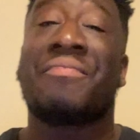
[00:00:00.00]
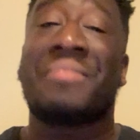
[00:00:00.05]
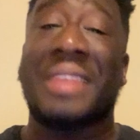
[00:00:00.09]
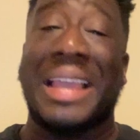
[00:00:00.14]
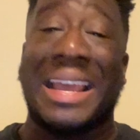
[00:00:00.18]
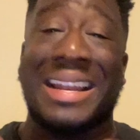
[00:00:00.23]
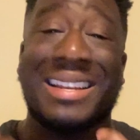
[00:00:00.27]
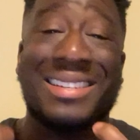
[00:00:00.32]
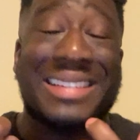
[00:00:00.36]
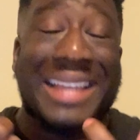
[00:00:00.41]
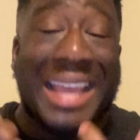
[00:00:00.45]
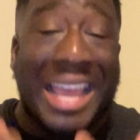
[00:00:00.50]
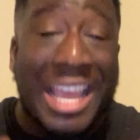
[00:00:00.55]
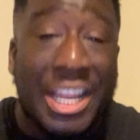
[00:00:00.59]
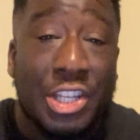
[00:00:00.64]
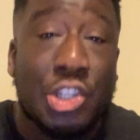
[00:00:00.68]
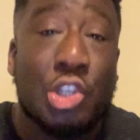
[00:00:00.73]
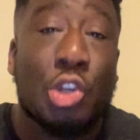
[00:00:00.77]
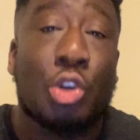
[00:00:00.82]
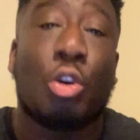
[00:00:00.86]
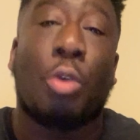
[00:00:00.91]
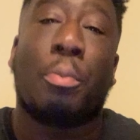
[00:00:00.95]
It is an
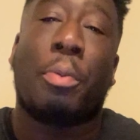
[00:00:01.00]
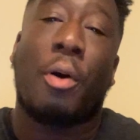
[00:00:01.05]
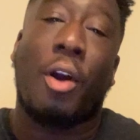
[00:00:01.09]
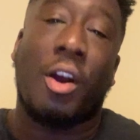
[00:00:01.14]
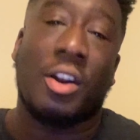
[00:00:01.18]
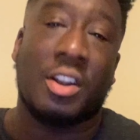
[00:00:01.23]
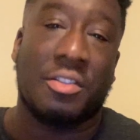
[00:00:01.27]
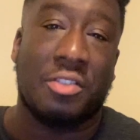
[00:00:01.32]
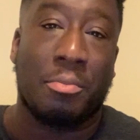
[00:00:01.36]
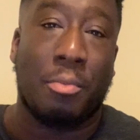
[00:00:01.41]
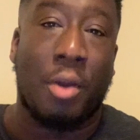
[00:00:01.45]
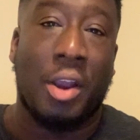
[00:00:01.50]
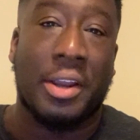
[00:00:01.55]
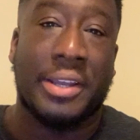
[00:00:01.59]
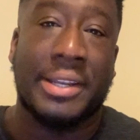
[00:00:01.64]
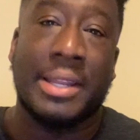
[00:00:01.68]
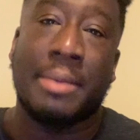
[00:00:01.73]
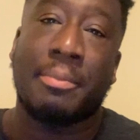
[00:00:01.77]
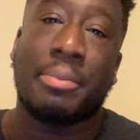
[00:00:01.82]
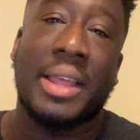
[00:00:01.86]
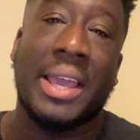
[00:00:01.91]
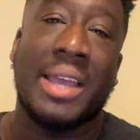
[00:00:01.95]
integral part of the
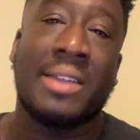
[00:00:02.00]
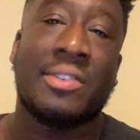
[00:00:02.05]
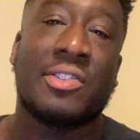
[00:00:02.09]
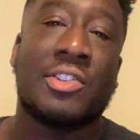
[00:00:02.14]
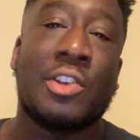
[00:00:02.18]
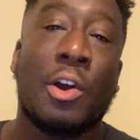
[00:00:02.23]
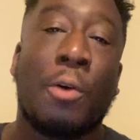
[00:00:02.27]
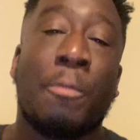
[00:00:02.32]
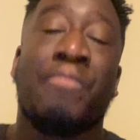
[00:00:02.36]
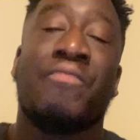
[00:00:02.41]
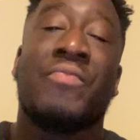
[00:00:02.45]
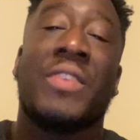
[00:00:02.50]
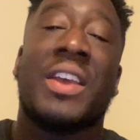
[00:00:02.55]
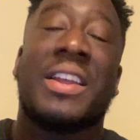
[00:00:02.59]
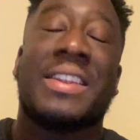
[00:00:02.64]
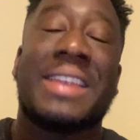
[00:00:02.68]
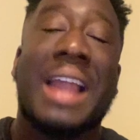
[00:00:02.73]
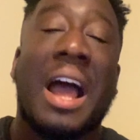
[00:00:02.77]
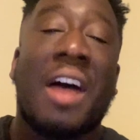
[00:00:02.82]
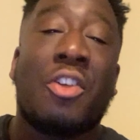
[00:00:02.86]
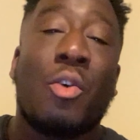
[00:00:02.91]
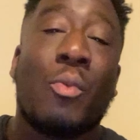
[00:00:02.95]
marketing plan. So
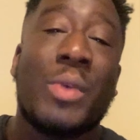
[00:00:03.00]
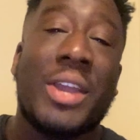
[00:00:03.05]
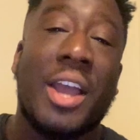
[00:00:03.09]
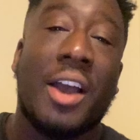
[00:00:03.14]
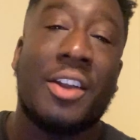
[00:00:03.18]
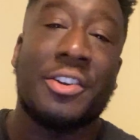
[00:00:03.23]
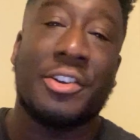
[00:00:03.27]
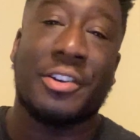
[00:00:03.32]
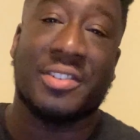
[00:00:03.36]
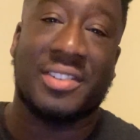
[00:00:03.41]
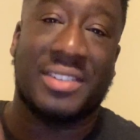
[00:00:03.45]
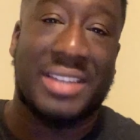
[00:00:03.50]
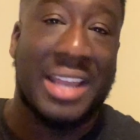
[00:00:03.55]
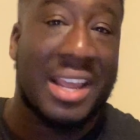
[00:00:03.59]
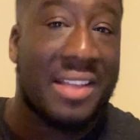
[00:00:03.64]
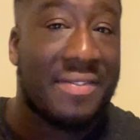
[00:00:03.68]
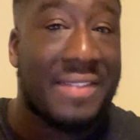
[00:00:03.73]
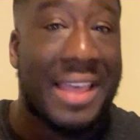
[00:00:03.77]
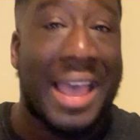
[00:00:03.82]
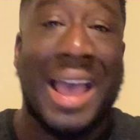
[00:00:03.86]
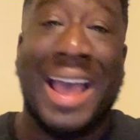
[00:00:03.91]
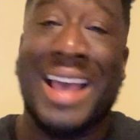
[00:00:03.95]
now that we
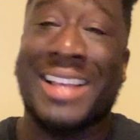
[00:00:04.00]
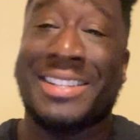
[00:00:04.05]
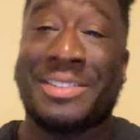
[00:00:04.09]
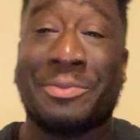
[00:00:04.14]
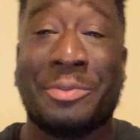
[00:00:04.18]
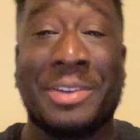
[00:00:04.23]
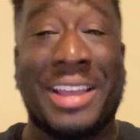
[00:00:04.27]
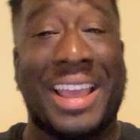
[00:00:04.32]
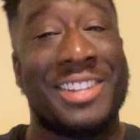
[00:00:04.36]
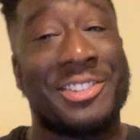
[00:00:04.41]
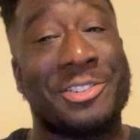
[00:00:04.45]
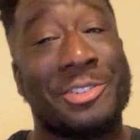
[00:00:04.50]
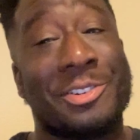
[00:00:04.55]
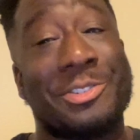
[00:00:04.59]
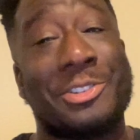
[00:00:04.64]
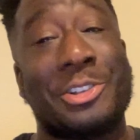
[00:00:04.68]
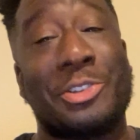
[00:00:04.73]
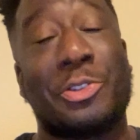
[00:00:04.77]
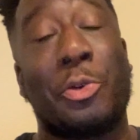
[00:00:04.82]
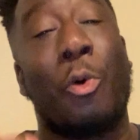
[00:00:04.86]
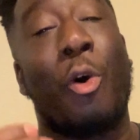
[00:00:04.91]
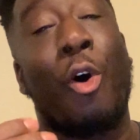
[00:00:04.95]
understand that, as we enter
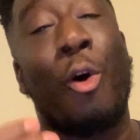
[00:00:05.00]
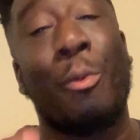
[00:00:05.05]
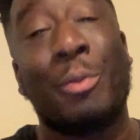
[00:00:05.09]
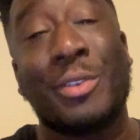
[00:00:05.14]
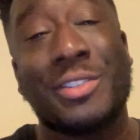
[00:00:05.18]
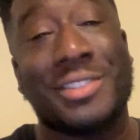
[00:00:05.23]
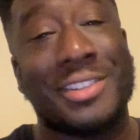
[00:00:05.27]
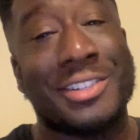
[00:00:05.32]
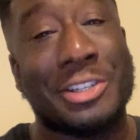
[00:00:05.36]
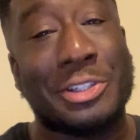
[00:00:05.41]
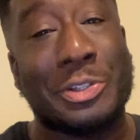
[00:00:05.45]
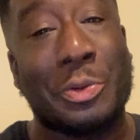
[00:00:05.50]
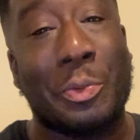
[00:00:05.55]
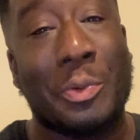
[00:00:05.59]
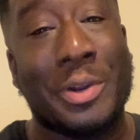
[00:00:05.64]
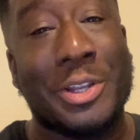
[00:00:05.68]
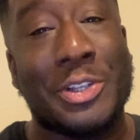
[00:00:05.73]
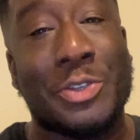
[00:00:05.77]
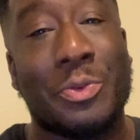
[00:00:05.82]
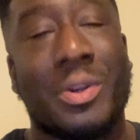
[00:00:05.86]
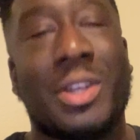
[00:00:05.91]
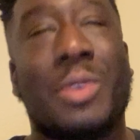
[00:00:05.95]
into almost into
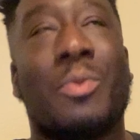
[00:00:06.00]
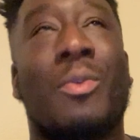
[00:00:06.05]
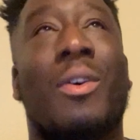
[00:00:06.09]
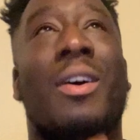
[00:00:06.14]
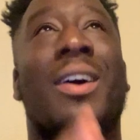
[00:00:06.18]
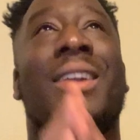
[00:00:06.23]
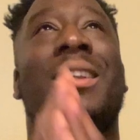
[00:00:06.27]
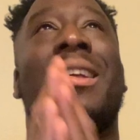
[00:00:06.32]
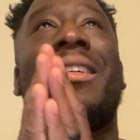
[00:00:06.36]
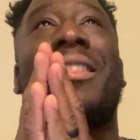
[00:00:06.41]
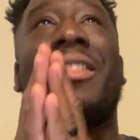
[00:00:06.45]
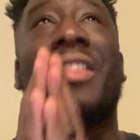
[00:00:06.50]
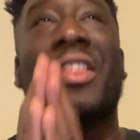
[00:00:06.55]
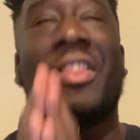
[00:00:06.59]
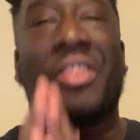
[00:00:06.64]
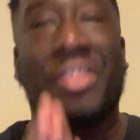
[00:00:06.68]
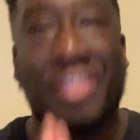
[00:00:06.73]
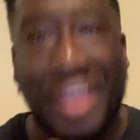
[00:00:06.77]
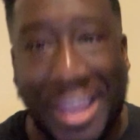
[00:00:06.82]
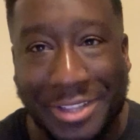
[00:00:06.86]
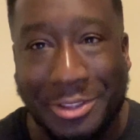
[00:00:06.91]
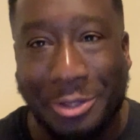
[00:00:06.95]
2021,
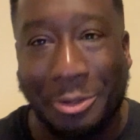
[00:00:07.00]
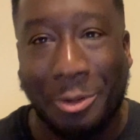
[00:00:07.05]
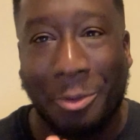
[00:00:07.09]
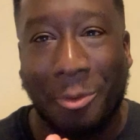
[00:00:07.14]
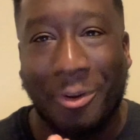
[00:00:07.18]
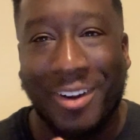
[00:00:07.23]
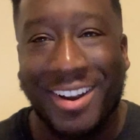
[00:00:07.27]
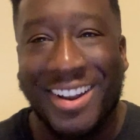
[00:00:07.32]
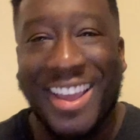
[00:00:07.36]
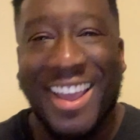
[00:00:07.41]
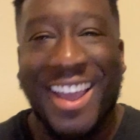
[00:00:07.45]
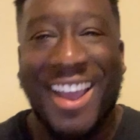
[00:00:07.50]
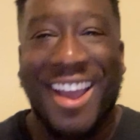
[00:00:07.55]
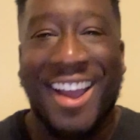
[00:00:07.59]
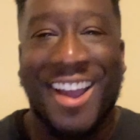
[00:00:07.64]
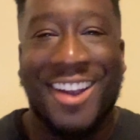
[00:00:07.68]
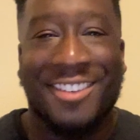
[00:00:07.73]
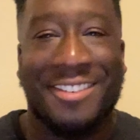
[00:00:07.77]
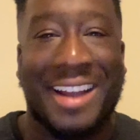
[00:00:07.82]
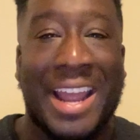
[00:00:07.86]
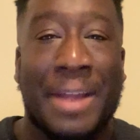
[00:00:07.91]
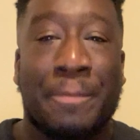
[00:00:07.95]
thank the Lord,
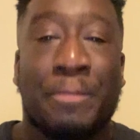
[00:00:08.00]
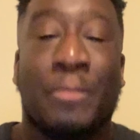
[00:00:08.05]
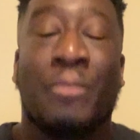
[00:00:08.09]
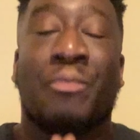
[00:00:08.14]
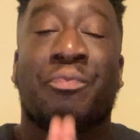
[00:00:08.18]
right?